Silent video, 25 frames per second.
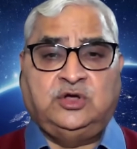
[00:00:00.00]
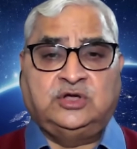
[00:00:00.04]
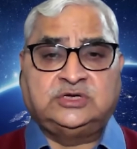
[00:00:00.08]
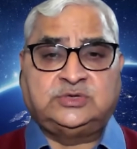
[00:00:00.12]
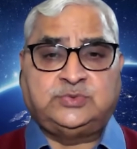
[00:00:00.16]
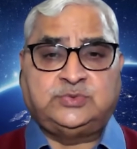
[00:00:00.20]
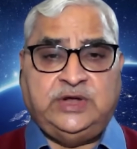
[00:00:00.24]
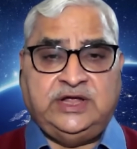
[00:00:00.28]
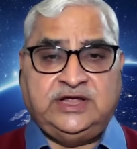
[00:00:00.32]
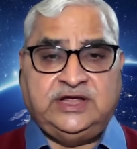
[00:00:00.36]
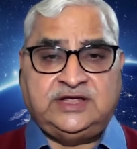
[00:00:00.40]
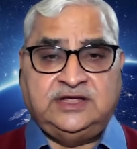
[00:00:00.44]
Launch
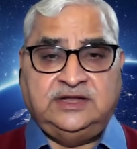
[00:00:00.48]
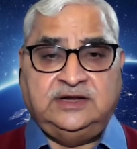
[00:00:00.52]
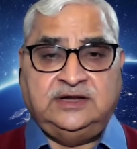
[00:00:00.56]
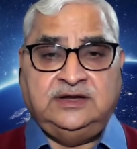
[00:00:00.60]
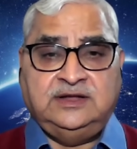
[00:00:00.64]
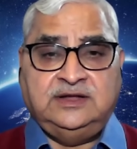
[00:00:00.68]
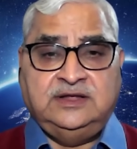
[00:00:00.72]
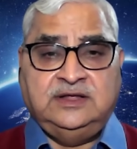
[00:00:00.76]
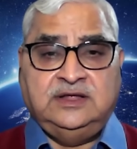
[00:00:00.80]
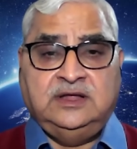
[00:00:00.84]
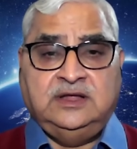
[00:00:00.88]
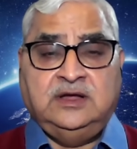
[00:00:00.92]
Vehicle,
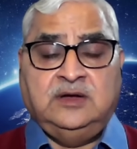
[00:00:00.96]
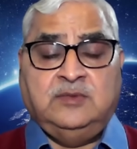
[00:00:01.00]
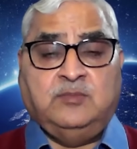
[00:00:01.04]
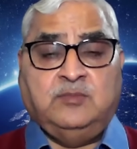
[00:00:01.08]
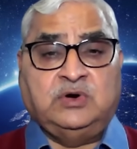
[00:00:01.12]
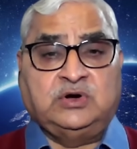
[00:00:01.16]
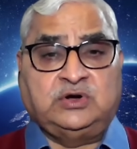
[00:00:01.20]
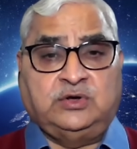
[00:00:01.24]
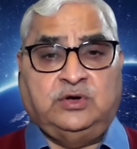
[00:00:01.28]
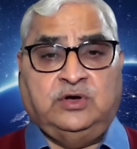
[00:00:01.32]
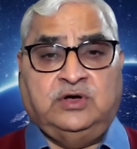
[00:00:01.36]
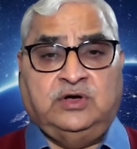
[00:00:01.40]

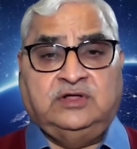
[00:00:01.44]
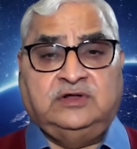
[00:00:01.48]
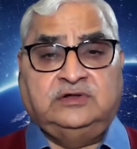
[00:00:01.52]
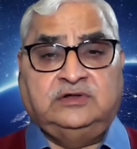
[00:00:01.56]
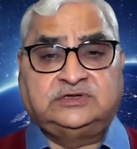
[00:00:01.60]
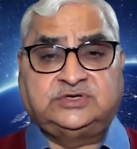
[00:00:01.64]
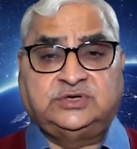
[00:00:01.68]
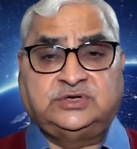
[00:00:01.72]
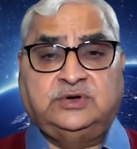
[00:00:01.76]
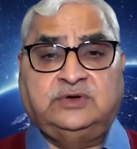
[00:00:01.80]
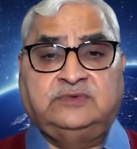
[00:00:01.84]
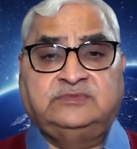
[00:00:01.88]
but
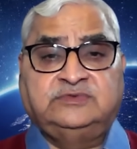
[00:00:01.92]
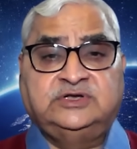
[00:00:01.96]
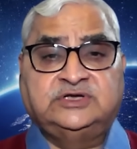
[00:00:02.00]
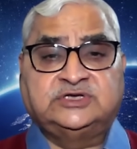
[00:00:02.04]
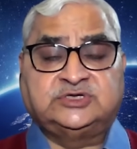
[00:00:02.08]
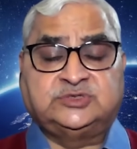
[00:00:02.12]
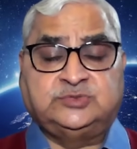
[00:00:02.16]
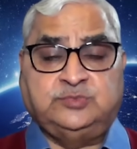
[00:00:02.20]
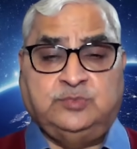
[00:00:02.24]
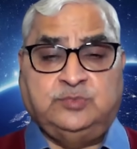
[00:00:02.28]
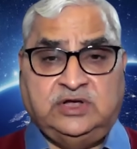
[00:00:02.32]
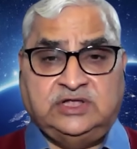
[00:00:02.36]
also of the
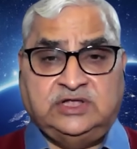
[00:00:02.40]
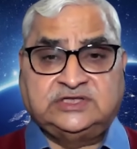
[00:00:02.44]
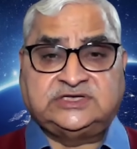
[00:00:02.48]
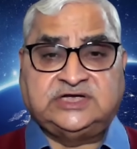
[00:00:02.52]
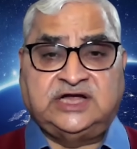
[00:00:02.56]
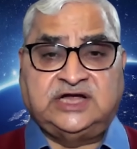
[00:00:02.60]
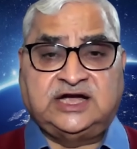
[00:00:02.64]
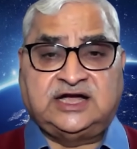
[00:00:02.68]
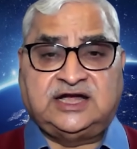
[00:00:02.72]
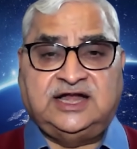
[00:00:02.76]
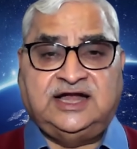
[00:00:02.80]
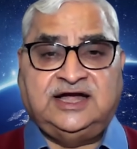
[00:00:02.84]
Small
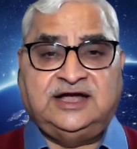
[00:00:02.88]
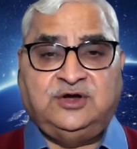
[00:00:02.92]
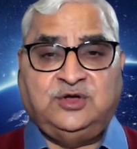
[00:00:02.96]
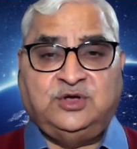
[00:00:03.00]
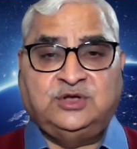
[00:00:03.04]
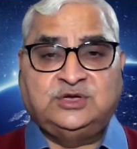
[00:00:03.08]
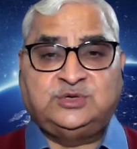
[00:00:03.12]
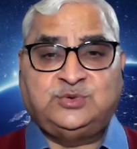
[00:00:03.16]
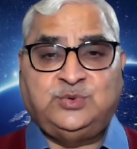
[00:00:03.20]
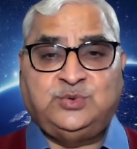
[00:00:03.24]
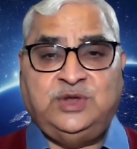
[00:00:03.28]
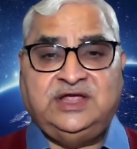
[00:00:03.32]
Satellite
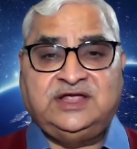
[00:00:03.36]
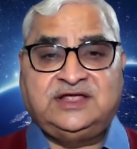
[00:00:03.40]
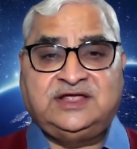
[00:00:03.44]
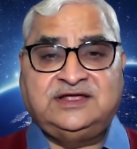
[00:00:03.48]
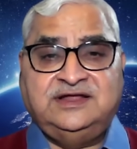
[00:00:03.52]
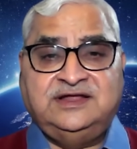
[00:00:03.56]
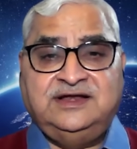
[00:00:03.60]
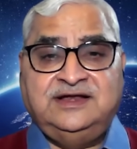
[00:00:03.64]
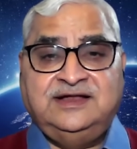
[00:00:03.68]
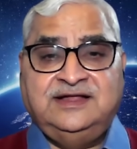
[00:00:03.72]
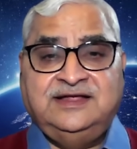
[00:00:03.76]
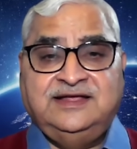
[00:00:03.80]
Launch
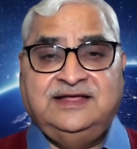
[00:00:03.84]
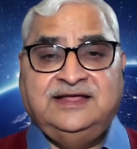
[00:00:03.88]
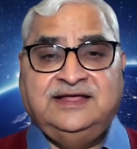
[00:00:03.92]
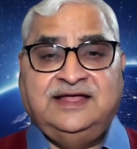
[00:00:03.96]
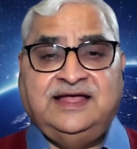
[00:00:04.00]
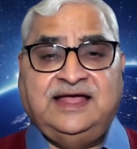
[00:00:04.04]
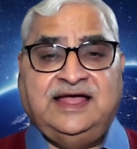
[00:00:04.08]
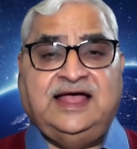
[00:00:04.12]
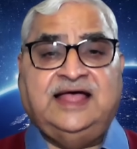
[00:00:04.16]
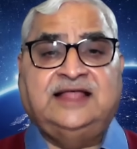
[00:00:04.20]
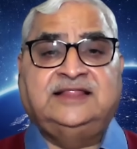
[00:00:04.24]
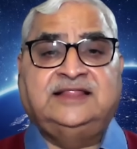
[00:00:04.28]
Vehicle
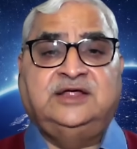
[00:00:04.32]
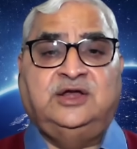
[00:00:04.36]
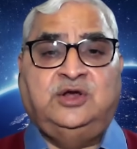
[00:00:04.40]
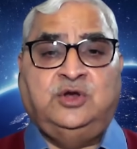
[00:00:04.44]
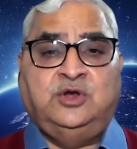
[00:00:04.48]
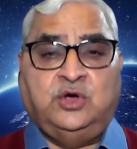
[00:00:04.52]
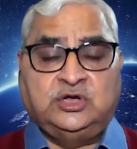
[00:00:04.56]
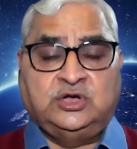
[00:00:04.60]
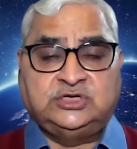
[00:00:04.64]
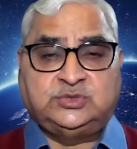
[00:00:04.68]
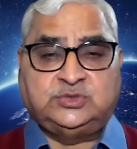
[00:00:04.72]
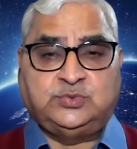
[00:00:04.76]
and the
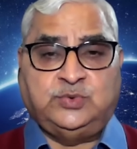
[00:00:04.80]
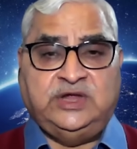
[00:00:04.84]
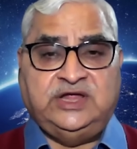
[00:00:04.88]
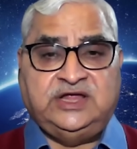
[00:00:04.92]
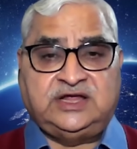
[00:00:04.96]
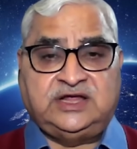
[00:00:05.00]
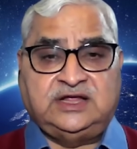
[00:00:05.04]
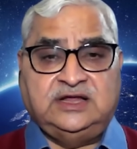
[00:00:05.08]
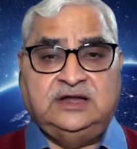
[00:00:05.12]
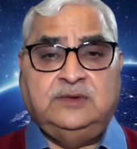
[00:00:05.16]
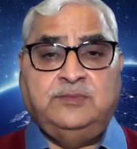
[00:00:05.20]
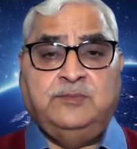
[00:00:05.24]
Launch
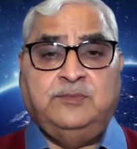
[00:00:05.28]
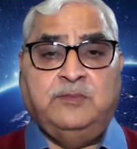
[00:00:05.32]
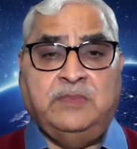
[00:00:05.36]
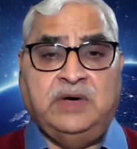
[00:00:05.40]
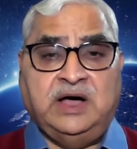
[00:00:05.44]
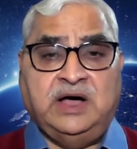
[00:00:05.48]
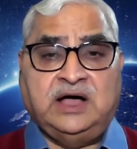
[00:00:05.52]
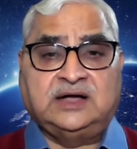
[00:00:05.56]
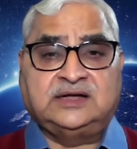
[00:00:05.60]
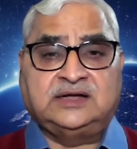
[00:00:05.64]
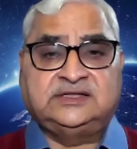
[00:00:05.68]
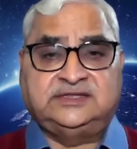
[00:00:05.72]
Vehicle
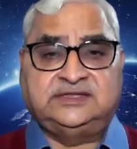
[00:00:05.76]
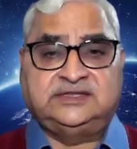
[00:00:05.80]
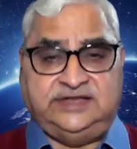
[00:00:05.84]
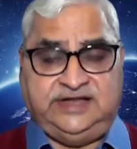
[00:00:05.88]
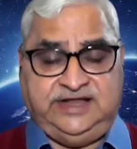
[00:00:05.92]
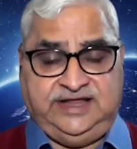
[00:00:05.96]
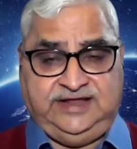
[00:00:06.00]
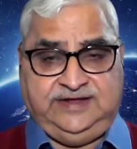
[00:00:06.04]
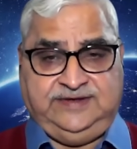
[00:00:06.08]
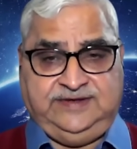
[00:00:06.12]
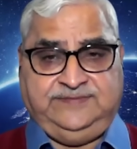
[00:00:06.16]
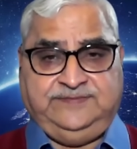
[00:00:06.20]

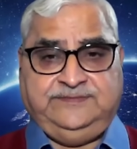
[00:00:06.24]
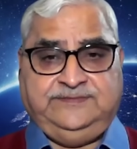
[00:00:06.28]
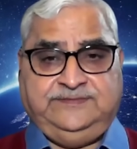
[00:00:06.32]
Mark-3.